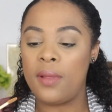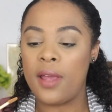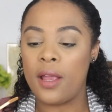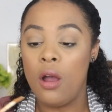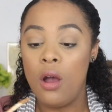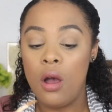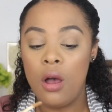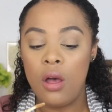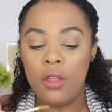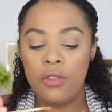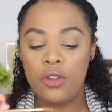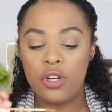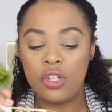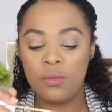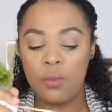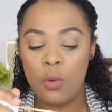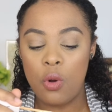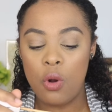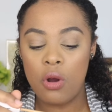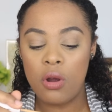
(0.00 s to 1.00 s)
I'm like, oh, there's
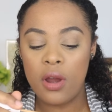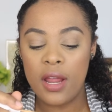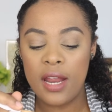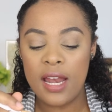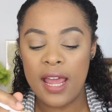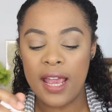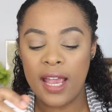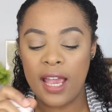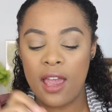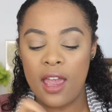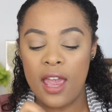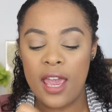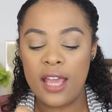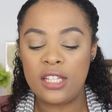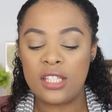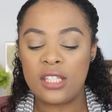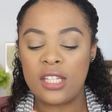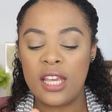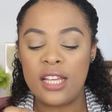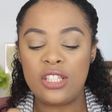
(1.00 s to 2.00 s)
more, and like
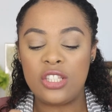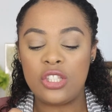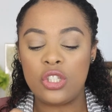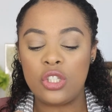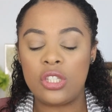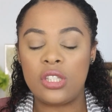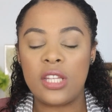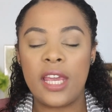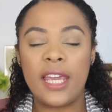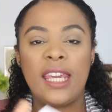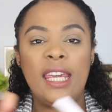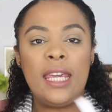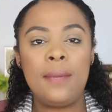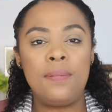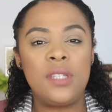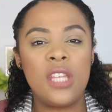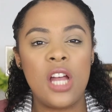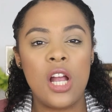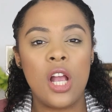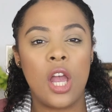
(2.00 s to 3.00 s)
it's it's just it
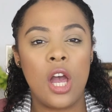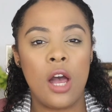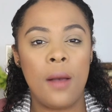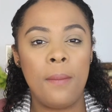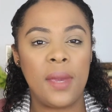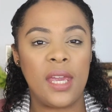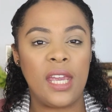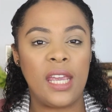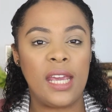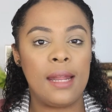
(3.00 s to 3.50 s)
keeps on coming,